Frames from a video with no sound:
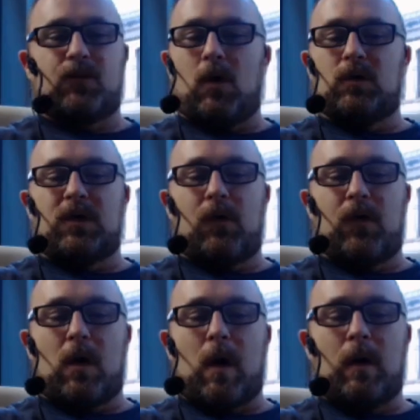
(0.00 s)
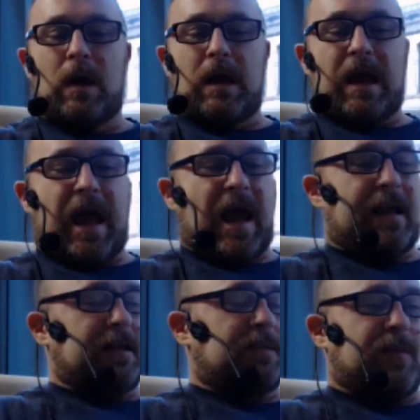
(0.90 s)
Roll Rosenthal.
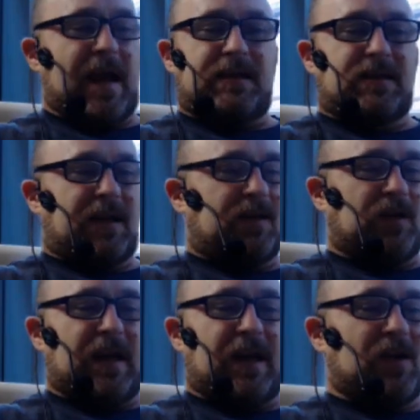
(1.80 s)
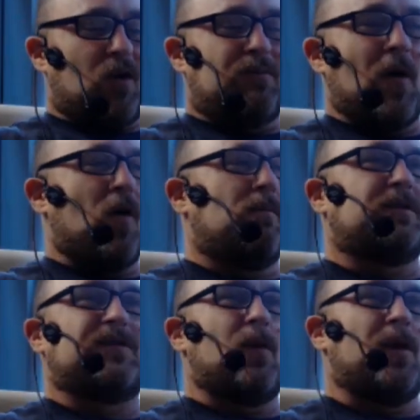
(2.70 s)
And it's basically, you know,
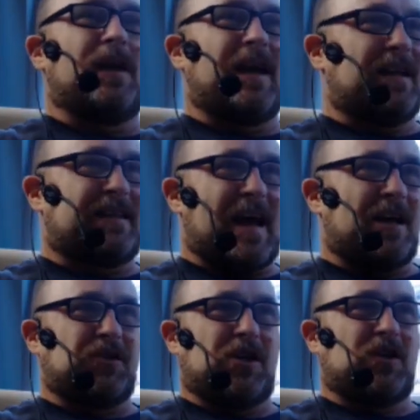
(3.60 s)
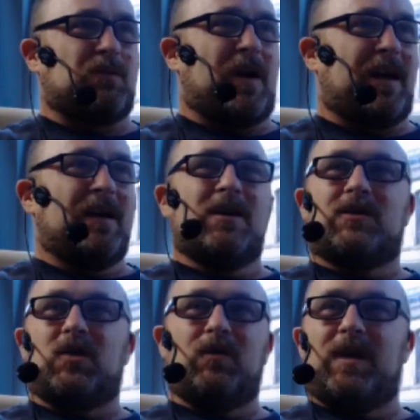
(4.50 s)
poems for and against hashish by
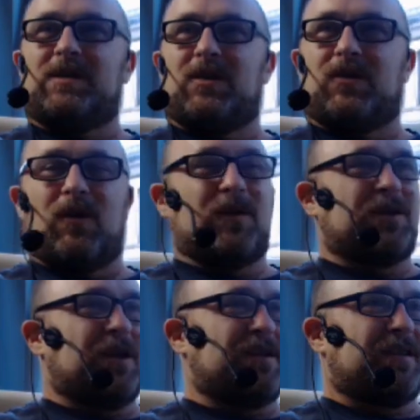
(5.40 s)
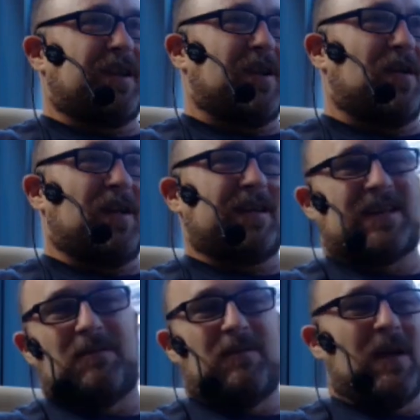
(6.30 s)
Sufis and dervishes, you know, like
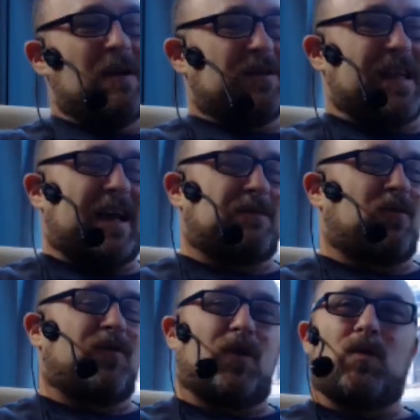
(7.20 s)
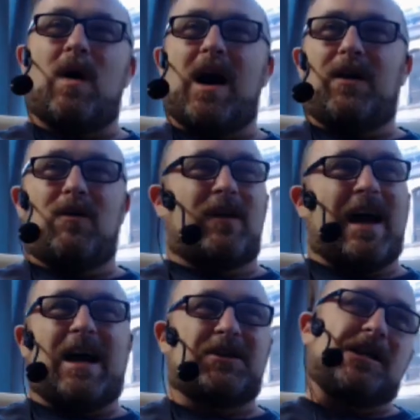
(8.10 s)
some sects preferred wine over
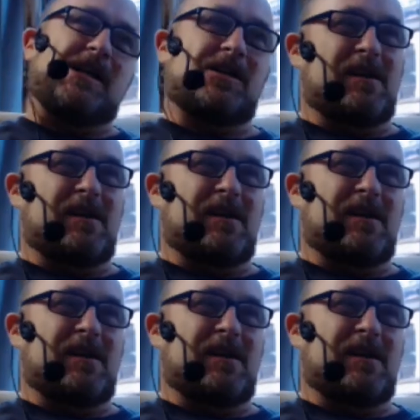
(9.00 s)
hashish